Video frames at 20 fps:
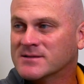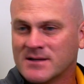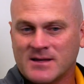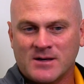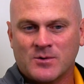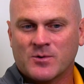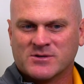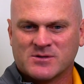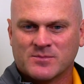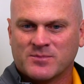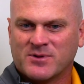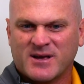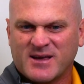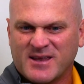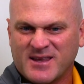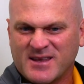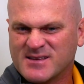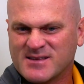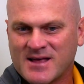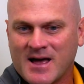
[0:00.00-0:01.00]
And he wasn't
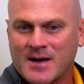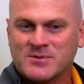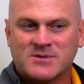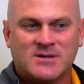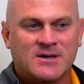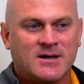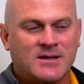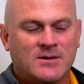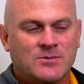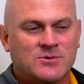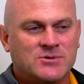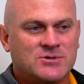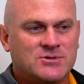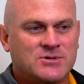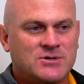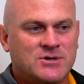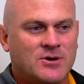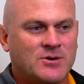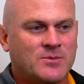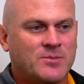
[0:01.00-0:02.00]
playing any snaps then. He was
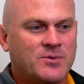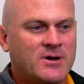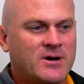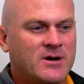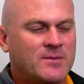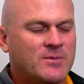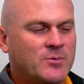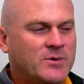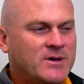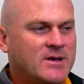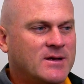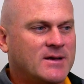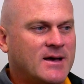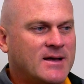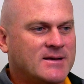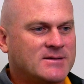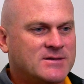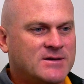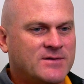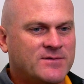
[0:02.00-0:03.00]
just a young player, but we could
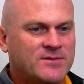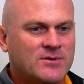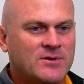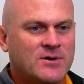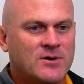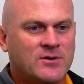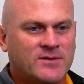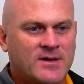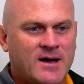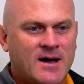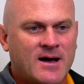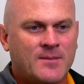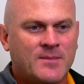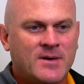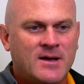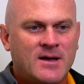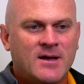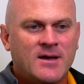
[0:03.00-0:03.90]
kind of see for a long time